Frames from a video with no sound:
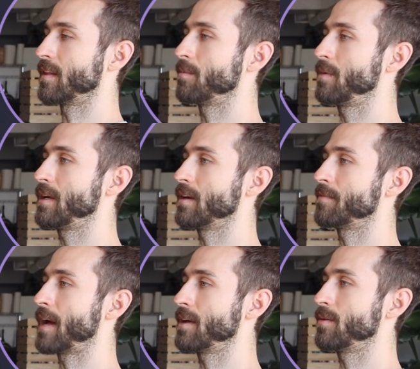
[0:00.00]
And then we
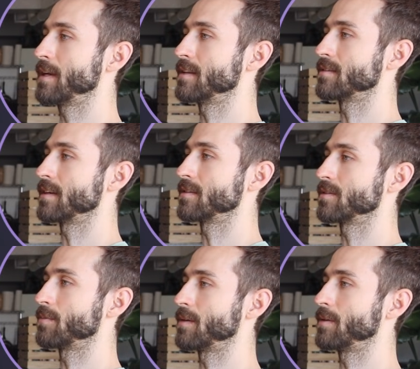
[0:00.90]
evaluate this
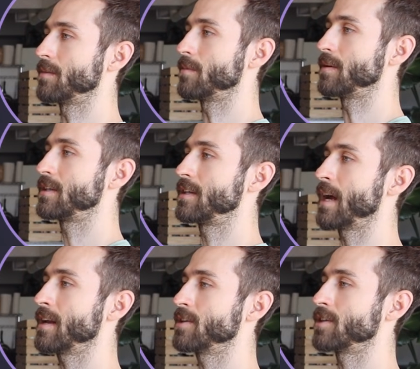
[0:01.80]
answer. We
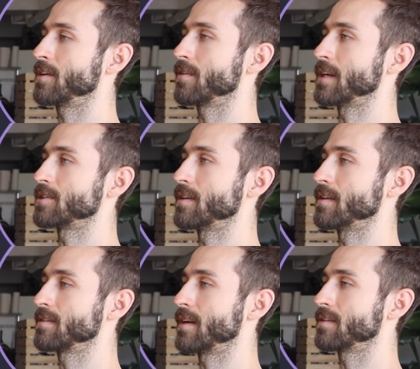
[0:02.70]
get a
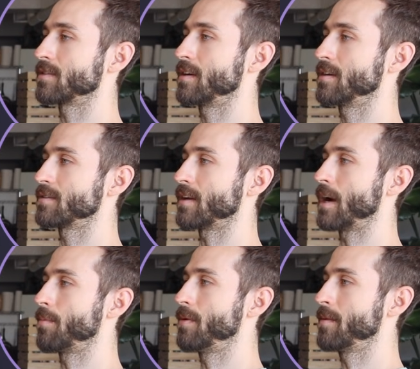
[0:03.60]
generation. This answer here is an
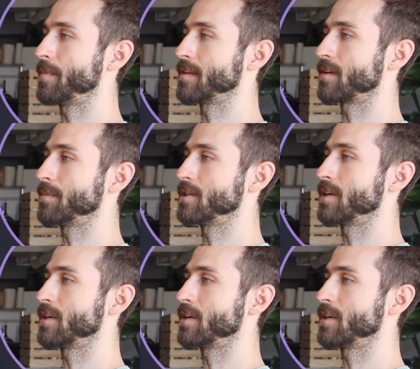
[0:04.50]
output that's going to be